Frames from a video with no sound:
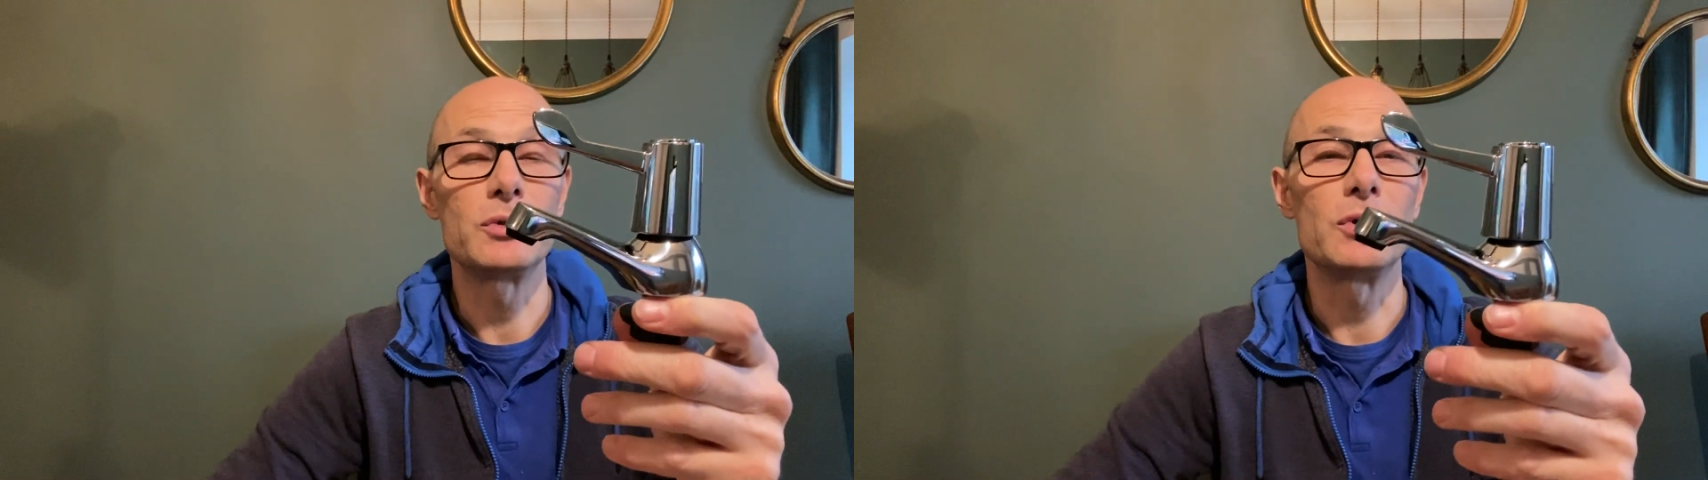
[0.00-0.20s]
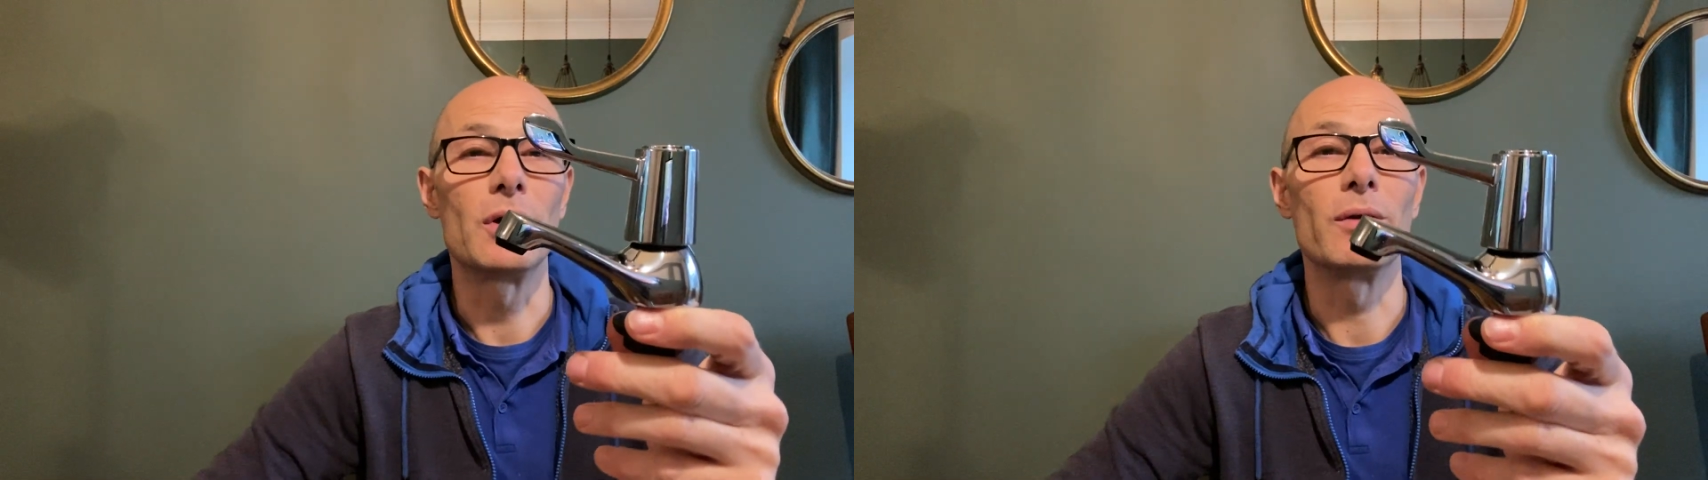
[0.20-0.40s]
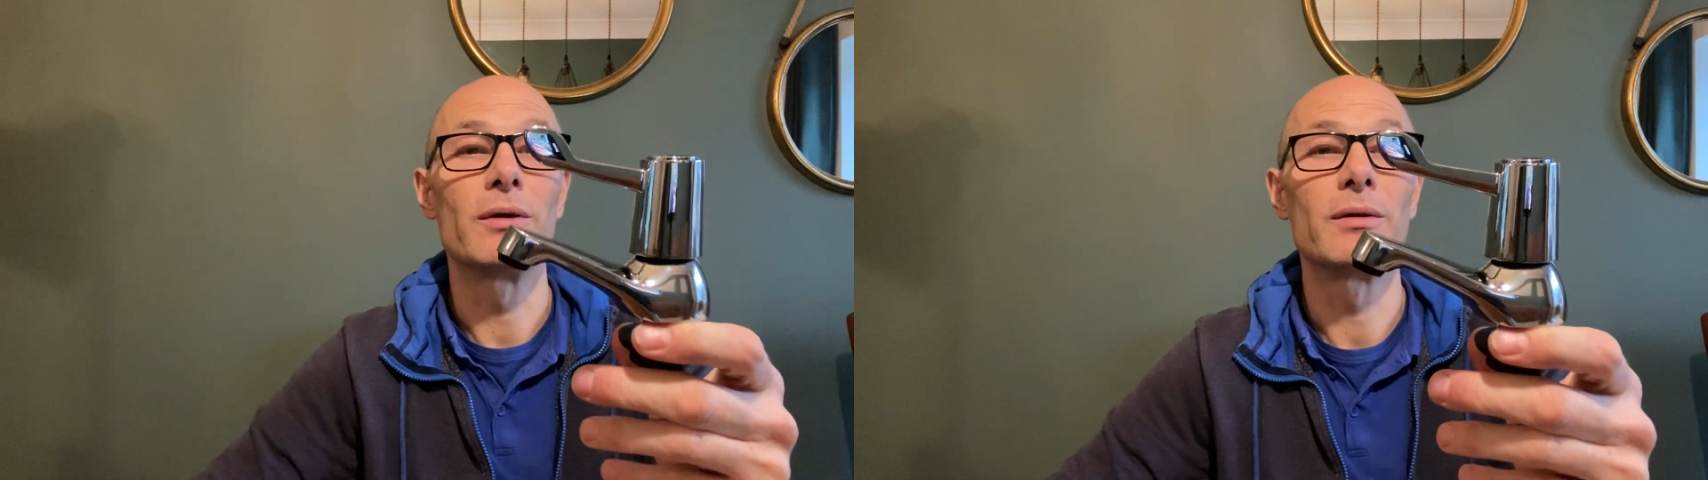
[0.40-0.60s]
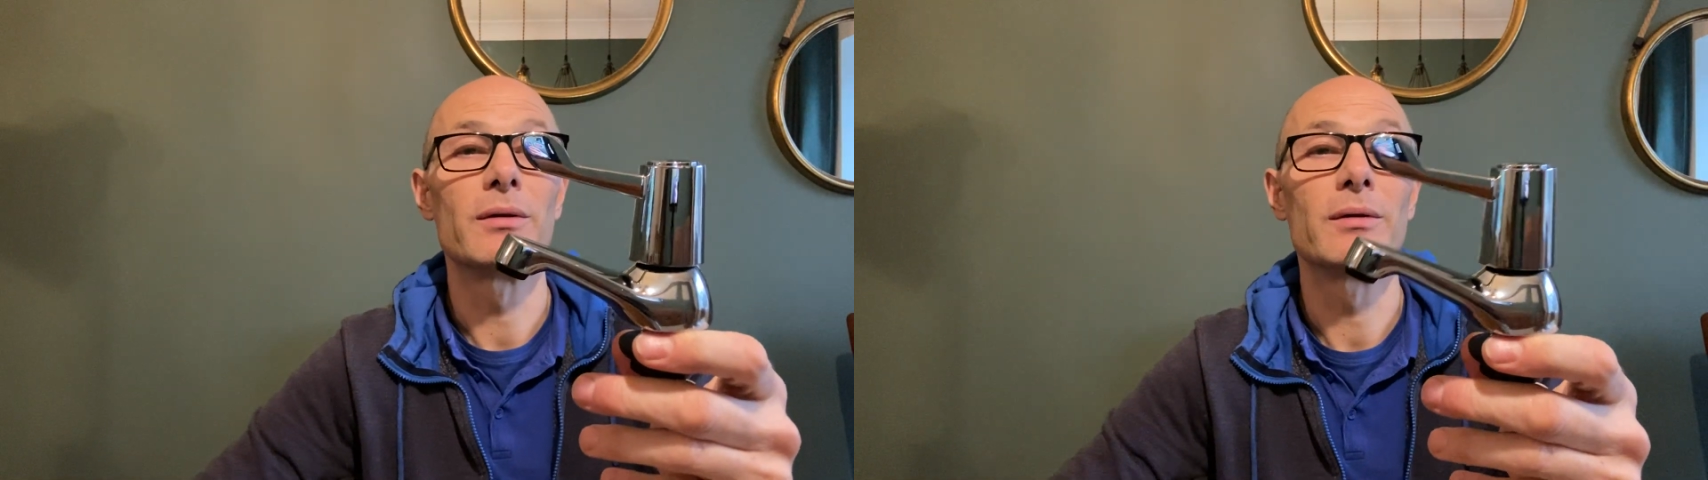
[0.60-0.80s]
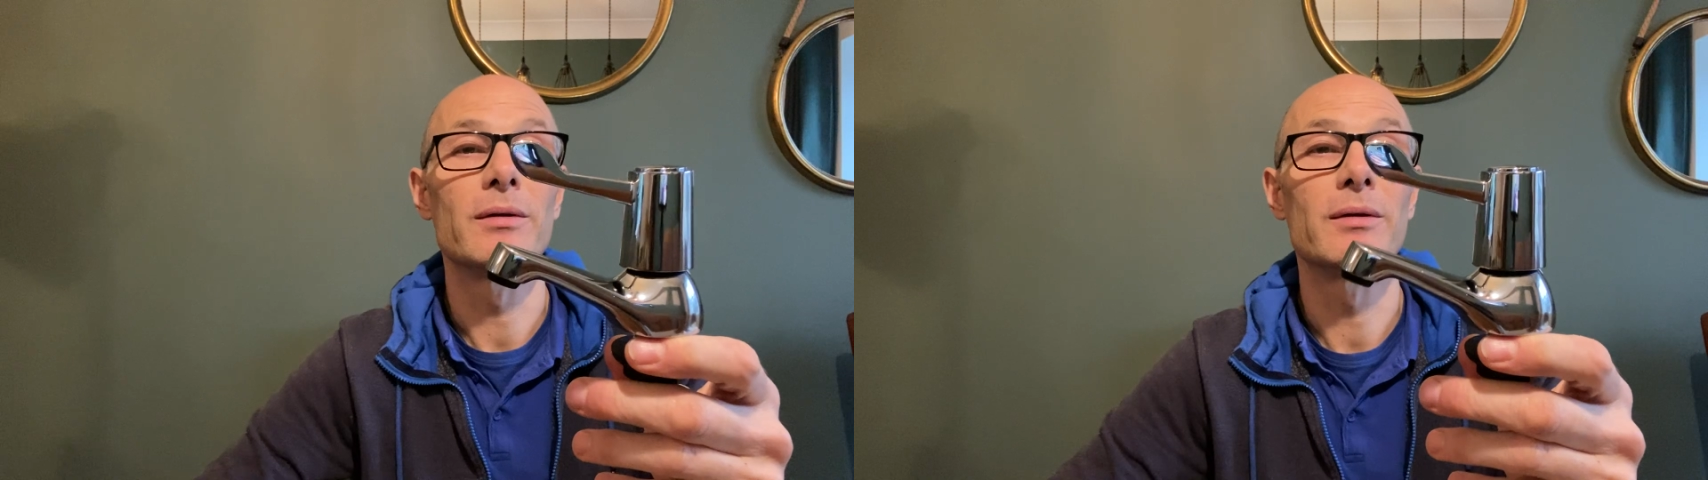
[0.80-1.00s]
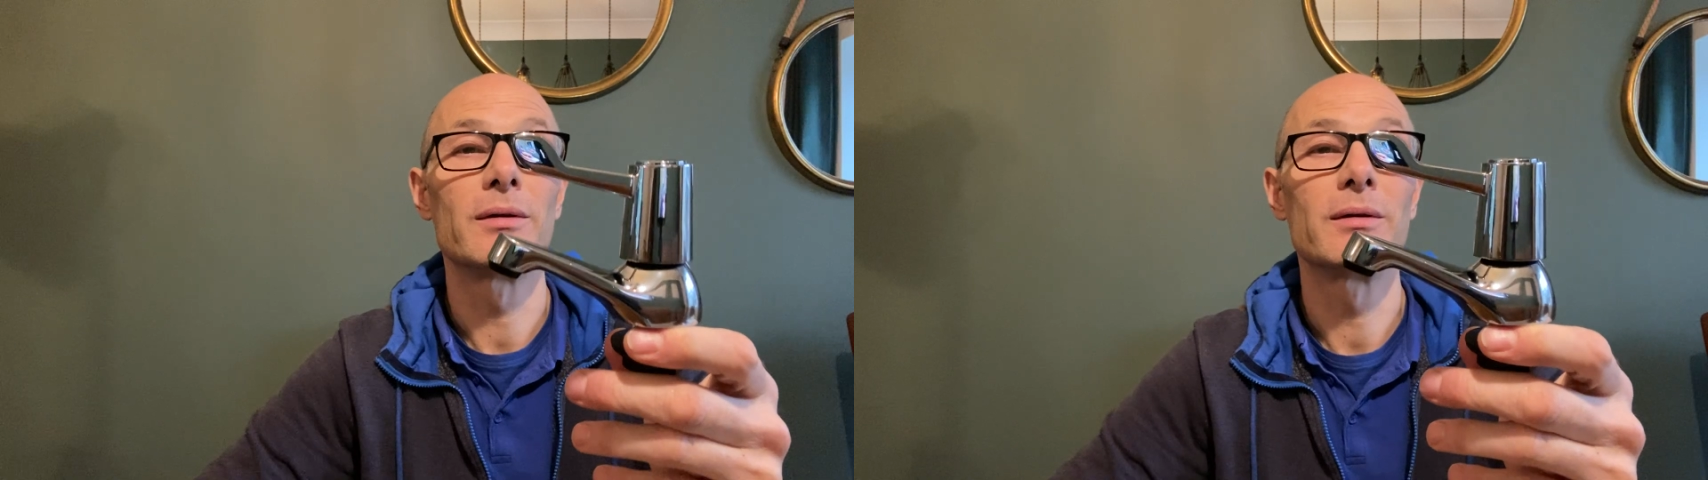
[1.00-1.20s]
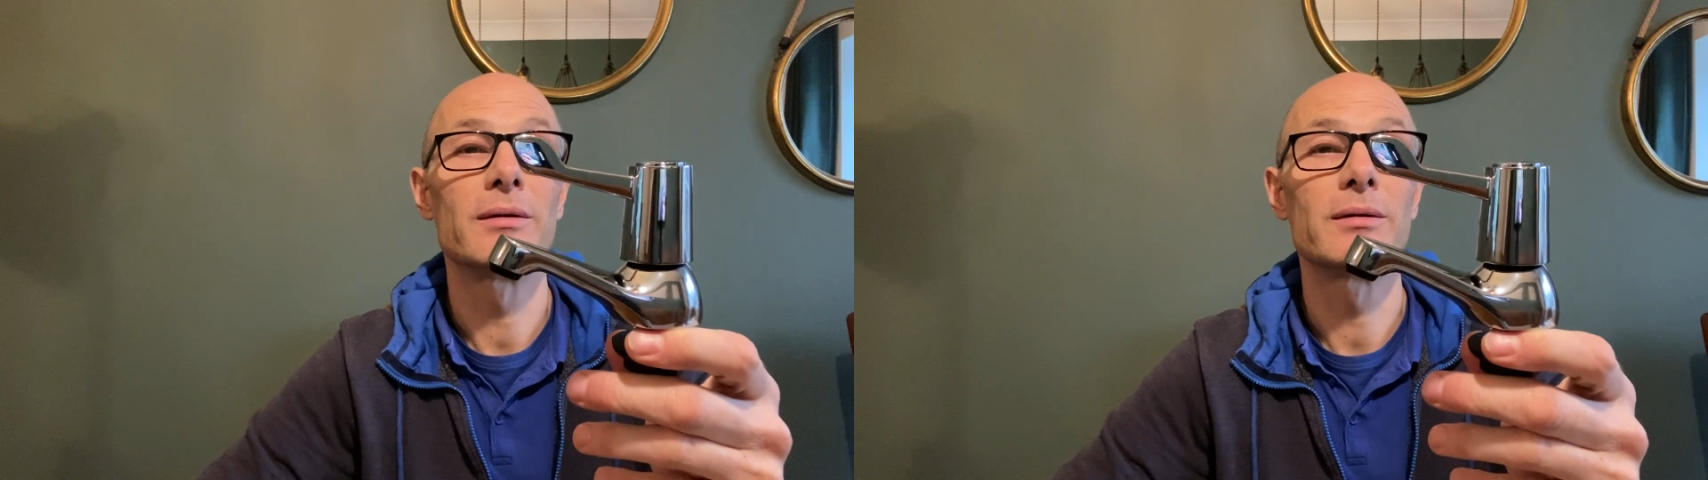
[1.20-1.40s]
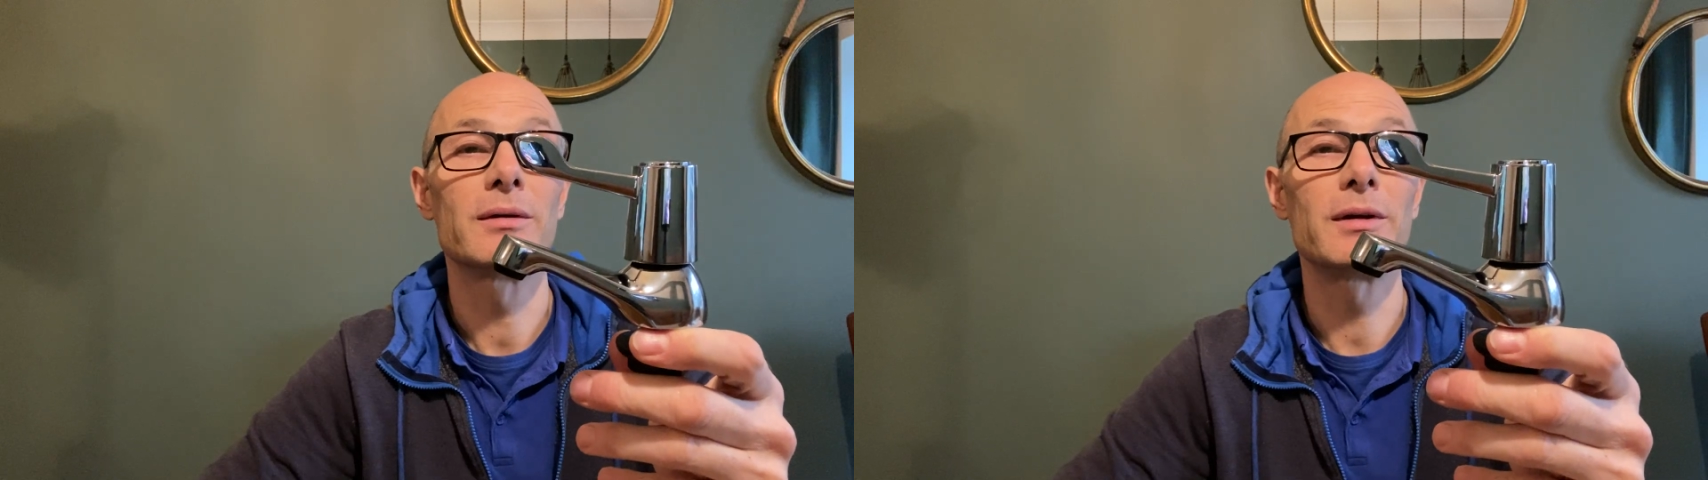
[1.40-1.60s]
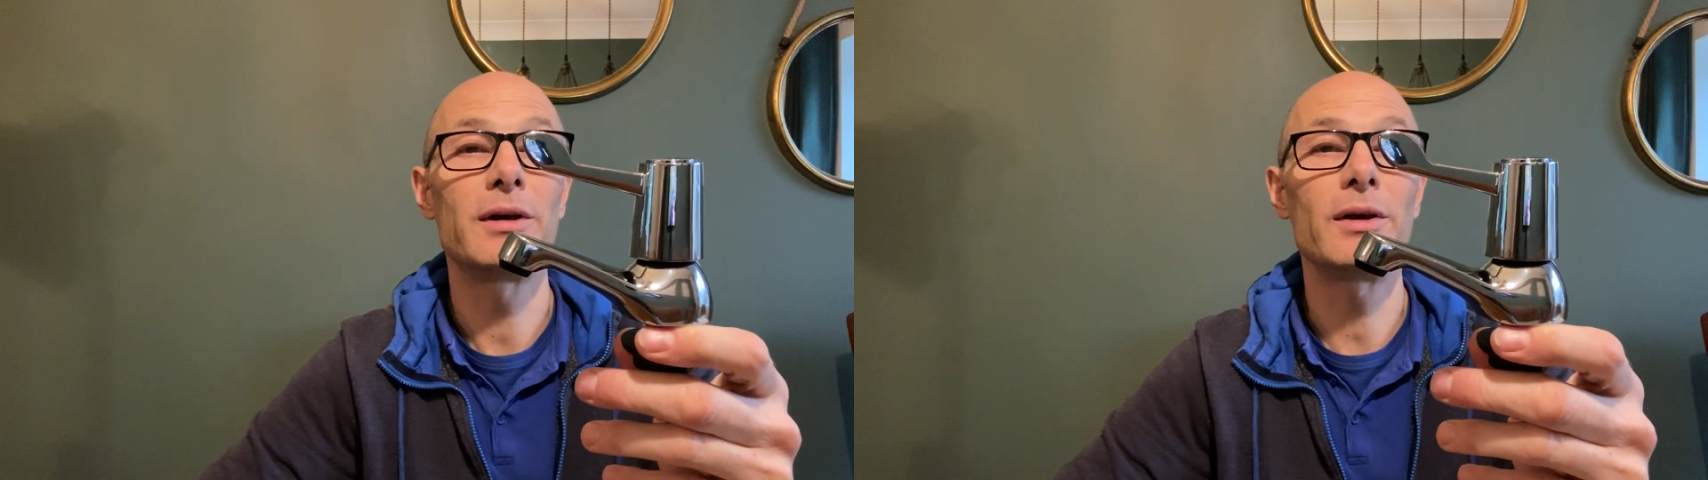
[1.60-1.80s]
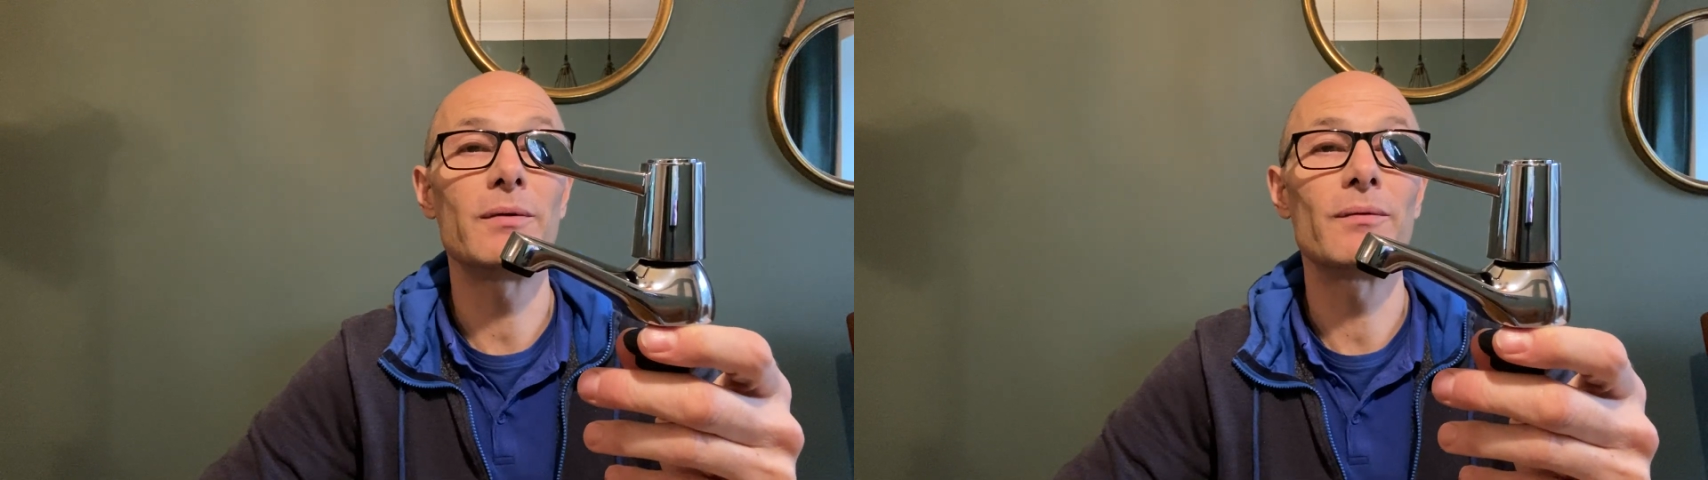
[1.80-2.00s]
John. Thank
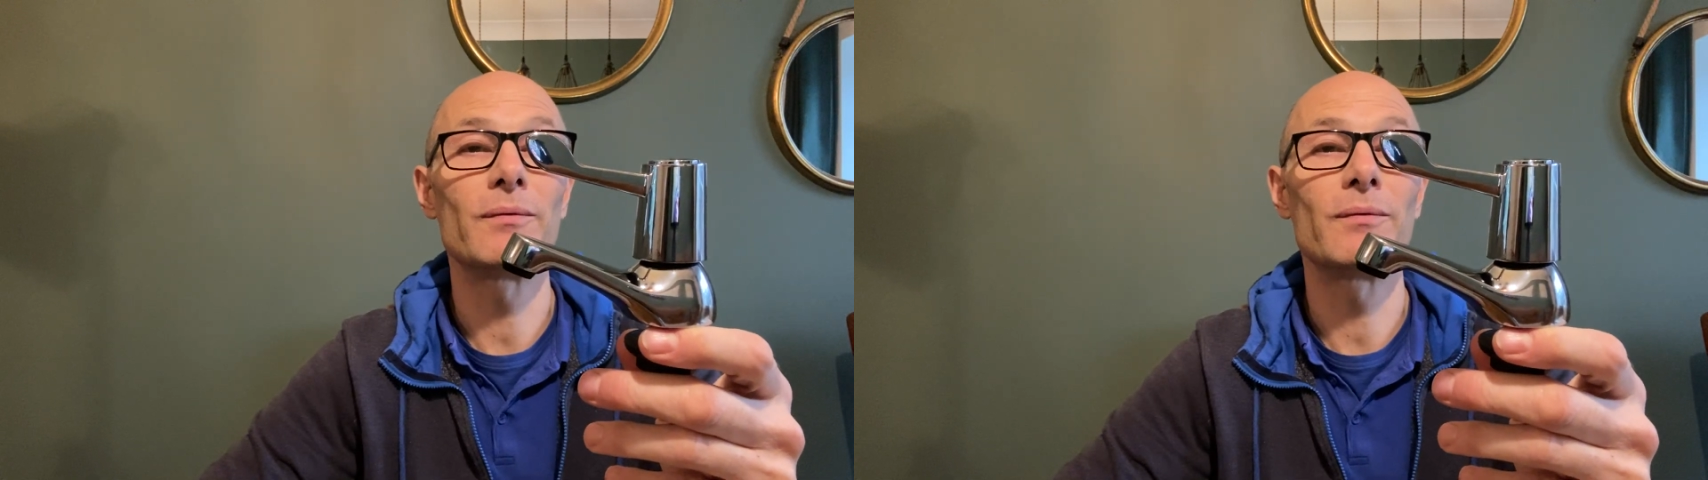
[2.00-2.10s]
you.